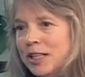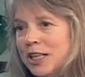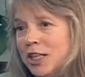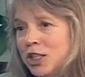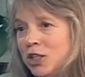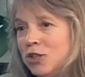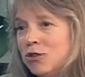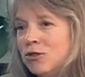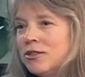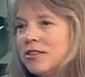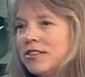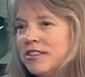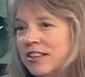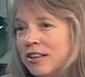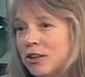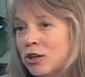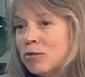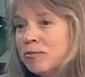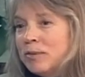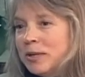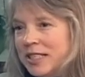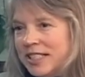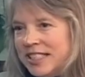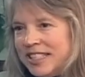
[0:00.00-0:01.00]
That two
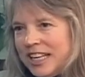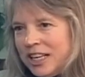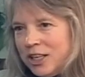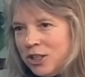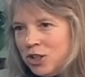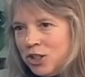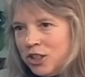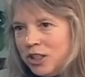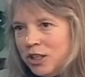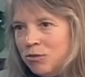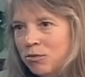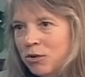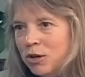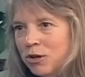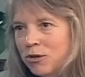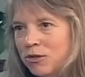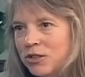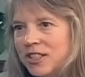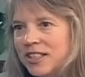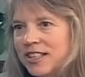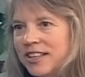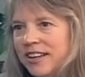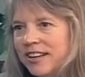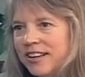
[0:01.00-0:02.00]
therapists actually
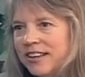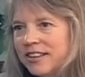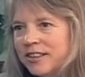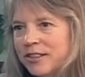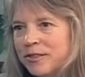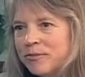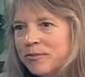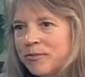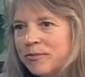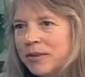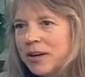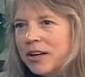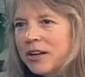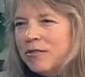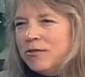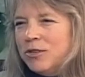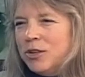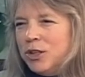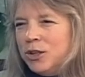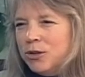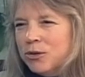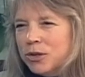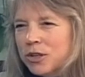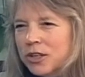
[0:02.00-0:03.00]
wrote out of
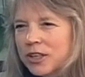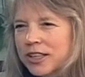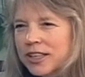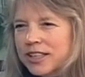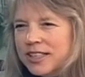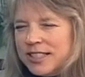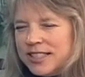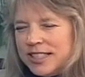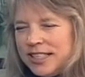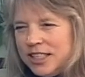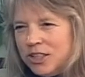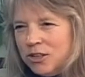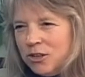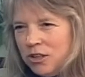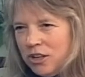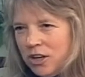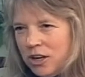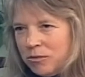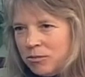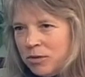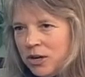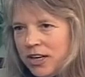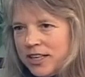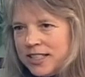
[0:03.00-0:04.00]
New York, and it's a
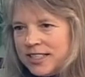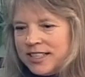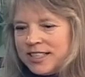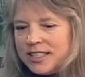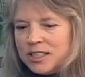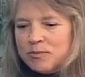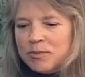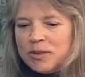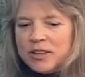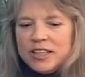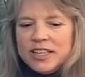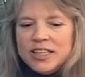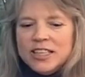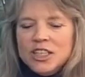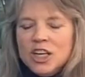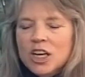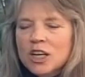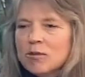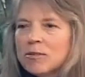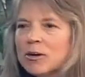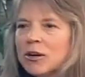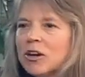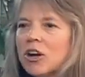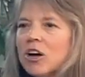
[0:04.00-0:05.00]
year-long process. But they
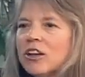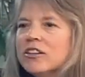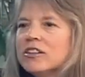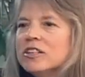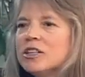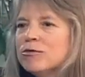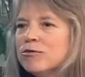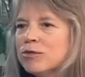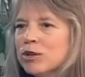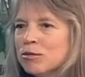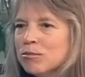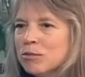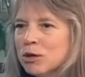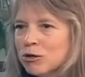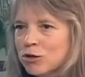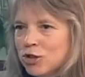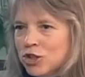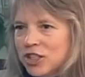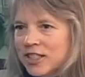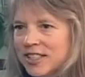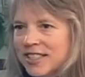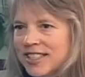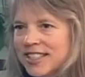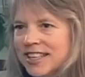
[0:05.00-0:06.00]
talk about all the different
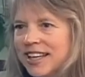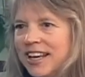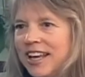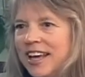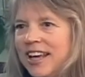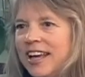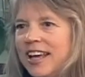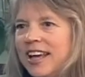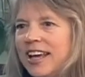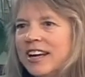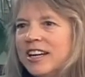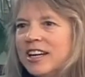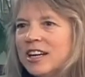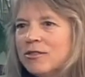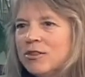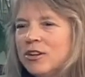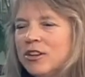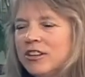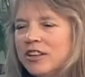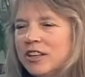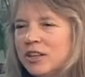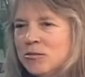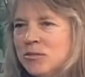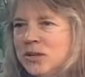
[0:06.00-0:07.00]
emotions and
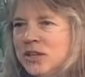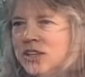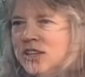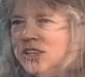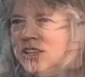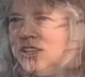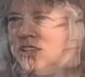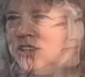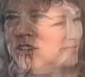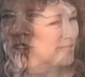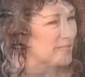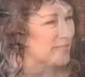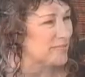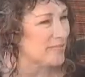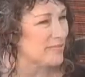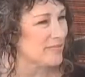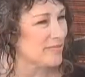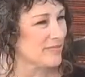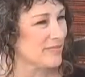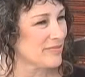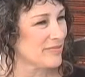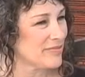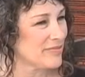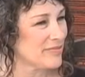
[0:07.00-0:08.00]
everything being either
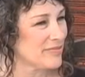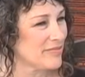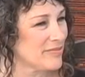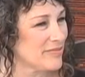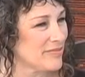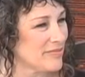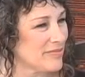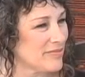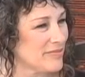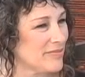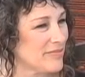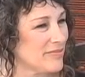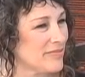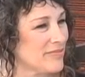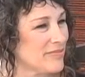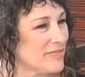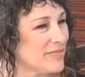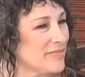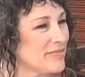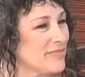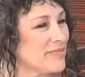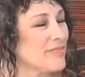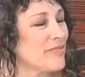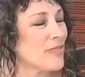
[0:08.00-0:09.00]
love or
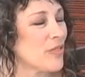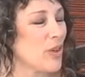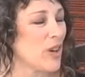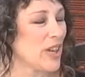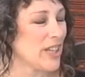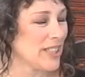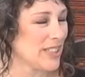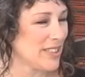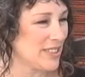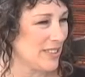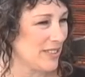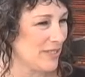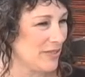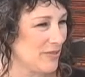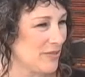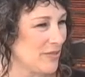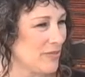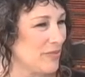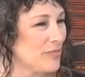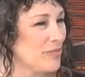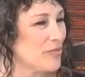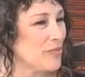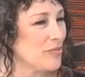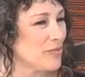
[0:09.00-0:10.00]
fear, really,
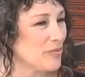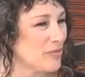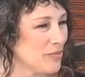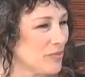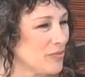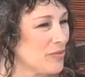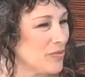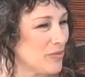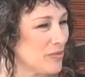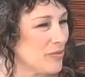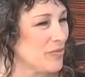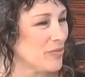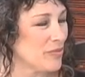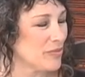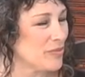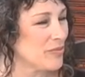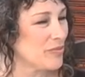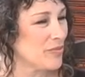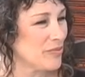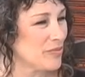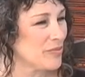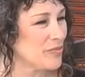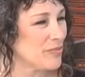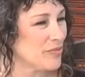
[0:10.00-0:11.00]
going down to it, and
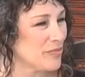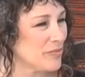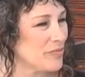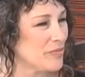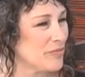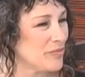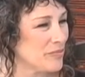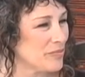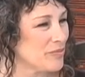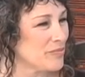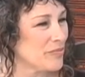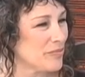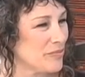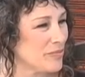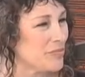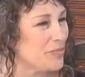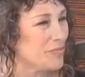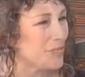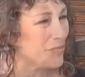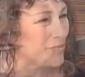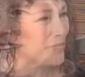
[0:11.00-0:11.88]
fear being an illusion.